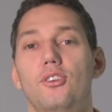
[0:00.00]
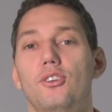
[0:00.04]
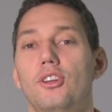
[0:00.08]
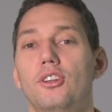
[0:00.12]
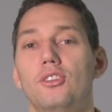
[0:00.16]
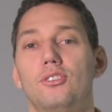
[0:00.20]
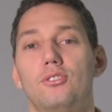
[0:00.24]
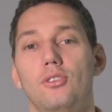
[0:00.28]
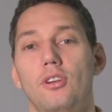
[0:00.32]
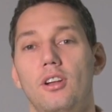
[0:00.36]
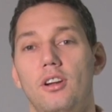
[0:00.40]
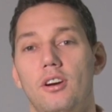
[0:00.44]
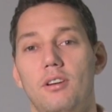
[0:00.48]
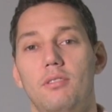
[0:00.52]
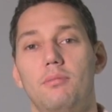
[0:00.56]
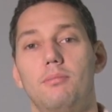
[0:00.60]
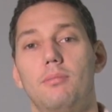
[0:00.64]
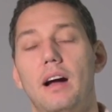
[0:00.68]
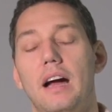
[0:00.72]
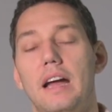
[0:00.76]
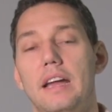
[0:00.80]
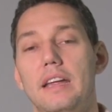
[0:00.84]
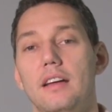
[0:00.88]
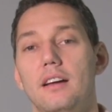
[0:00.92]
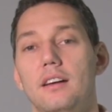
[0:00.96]
you need to learn
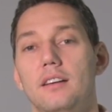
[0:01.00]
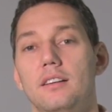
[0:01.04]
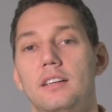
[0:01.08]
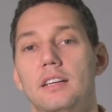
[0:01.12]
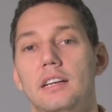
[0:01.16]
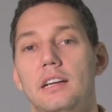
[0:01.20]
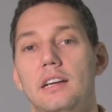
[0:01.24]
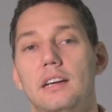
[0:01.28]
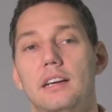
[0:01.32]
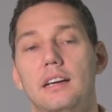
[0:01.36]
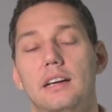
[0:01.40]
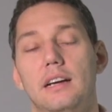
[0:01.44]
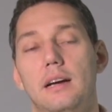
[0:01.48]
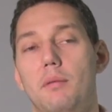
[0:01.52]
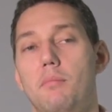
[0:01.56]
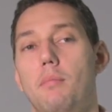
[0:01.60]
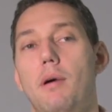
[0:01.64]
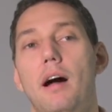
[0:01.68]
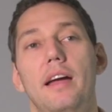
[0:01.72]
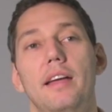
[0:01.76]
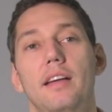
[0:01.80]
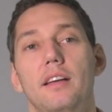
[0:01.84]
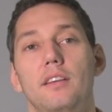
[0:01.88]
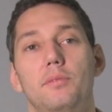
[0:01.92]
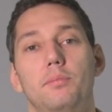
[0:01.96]
Maya.
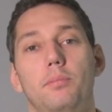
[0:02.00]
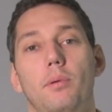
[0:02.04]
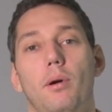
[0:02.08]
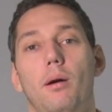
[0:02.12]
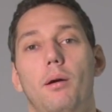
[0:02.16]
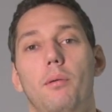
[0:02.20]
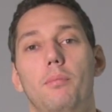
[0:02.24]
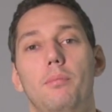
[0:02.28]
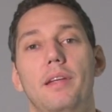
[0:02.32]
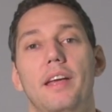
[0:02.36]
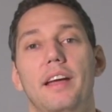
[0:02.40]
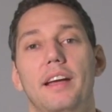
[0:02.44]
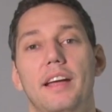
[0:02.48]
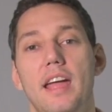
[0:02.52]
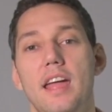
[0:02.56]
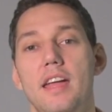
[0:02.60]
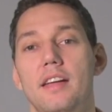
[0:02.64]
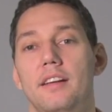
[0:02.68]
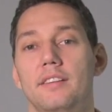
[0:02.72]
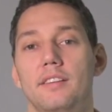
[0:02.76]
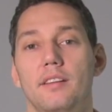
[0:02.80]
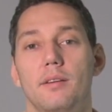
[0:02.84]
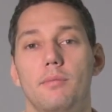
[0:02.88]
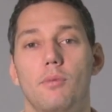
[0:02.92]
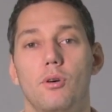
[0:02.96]
Maya is probably
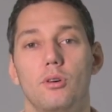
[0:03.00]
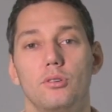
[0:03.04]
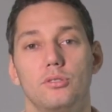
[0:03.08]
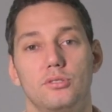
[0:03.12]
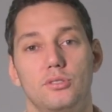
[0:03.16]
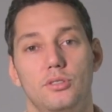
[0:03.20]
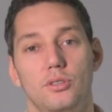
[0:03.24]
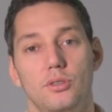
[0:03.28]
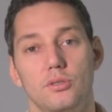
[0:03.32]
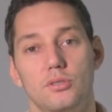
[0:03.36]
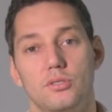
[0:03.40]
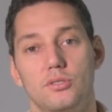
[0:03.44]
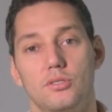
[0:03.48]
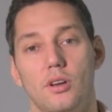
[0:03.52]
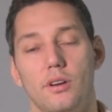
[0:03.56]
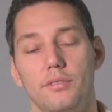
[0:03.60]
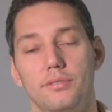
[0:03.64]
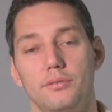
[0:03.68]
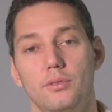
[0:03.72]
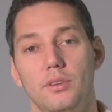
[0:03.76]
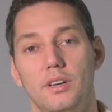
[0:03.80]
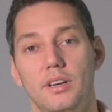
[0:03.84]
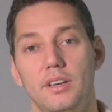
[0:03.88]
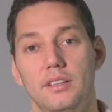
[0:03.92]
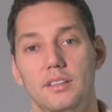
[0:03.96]
again the most used
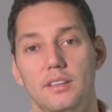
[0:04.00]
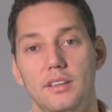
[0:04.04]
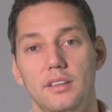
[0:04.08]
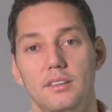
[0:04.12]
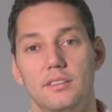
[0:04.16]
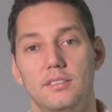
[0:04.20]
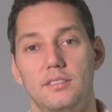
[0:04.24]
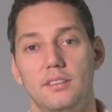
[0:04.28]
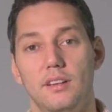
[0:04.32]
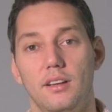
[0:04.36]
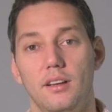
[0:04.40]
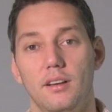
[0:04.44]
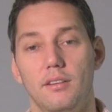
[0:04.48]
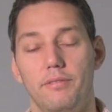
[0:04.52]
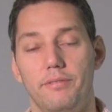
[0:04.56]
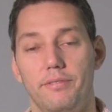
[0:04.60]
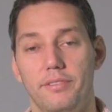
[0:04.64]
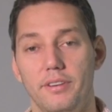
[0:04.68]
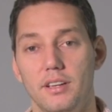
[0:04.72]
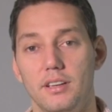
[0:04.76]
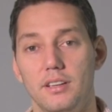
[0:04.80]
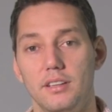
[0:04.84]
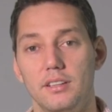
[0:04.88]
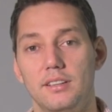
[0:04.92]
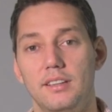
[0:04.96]
software in this
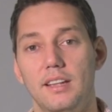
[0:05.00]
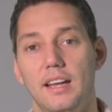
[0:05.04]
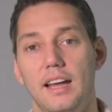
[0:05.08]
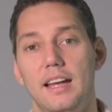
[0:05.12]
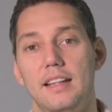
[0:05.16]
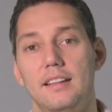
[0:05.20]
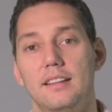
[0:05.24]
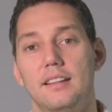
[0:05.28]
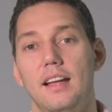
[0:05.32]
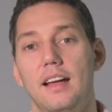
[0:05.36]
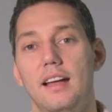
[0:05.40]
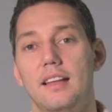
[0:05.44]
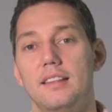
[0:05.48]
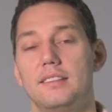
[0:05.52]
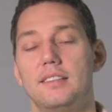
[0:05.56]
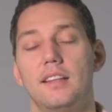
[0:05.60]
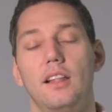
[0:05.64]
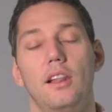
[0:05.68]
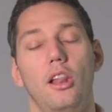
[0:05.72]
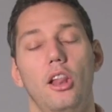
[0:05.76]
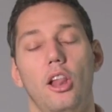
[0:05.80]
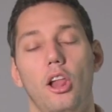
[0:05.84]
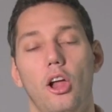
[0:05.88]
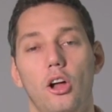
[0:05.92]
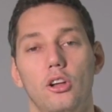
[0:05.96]
field, and adds a
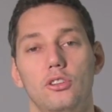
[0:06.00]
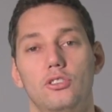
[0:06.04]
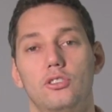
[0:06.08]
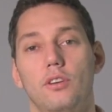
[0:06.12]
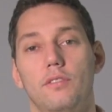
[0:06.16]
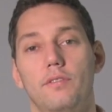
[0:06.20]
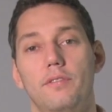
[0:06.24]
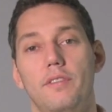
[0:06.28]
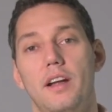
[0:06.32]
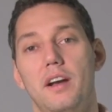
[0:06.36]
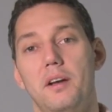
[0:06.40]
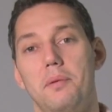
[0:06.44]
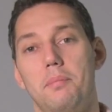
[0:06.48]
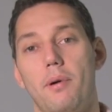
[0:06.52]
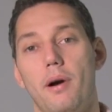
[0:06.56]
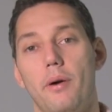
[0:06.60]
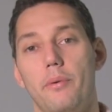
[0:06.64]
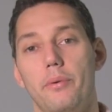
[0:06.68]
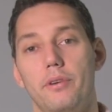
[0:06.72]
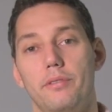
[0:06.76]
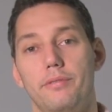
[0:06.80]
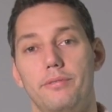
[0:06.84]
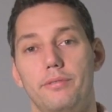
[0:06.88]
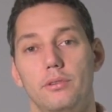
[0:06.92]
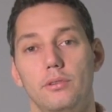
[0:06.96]
lot of very
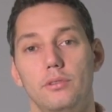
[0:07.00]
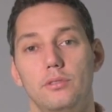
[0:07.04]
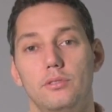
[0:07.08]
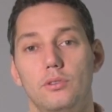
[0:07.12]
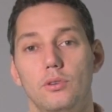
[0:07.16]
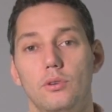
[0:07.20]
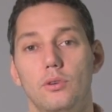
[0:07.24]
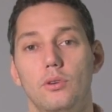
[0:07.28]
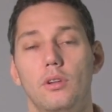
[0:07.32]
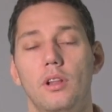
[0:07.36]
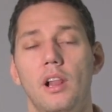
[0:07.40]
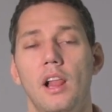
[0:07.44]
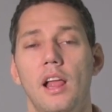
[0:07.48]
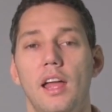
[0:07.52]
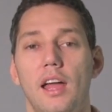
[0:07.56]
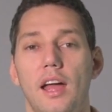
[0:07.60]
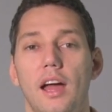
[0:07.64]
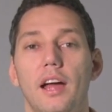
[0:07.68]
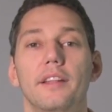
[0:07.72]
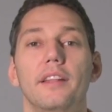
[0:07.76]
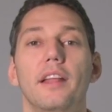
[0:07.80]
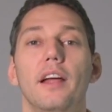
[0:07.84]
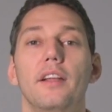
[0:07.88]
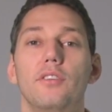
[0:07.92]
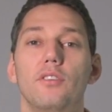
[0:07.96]
powerful tools,
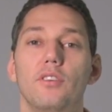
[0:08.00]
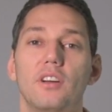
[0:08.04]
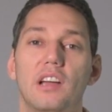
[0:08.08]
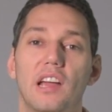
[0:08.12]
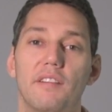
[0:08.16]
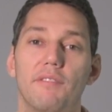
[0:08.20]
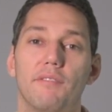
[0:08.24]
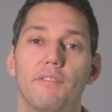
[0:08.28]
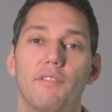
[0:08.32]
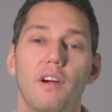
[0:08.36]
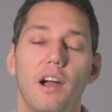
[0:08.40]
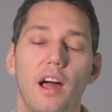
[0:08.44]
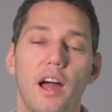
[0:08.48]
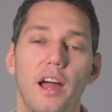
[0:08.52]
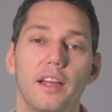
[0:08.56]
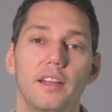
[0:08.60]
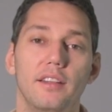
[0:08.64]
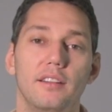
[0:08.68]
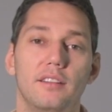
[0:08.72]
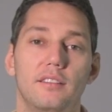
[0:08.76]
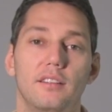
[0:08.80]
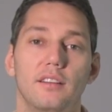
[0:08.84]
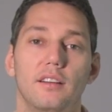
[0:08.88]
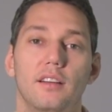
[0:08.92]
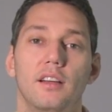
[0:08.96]
and then you can
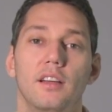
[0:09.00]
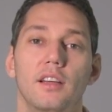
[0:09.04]
write